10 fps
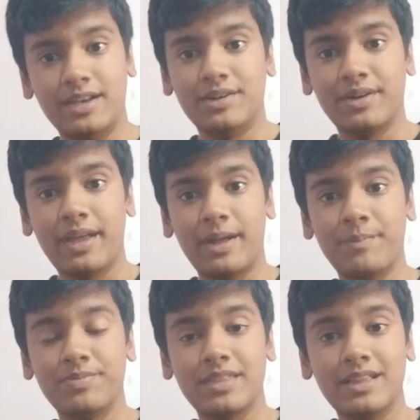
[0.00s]

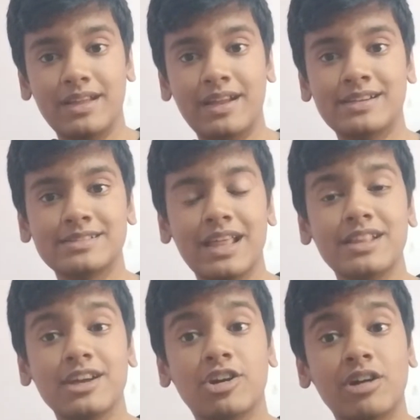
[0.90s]
Okay. It is
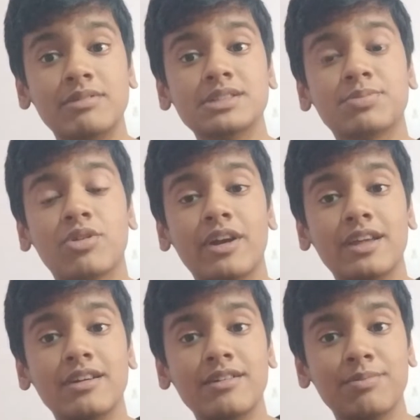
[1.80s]
like the government is
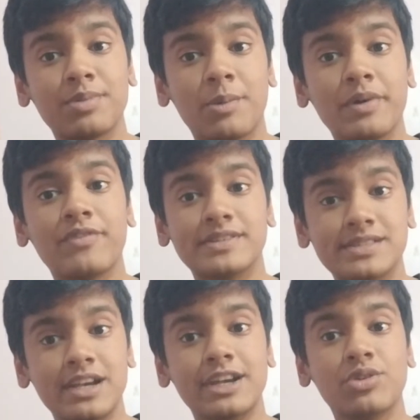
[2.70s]
providing a proper
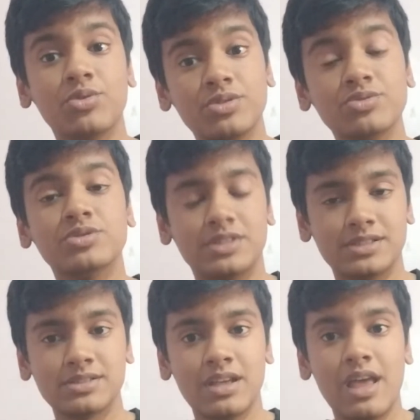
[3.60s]
facility to do
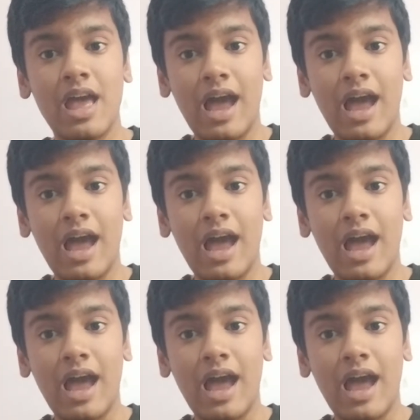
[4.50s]
this.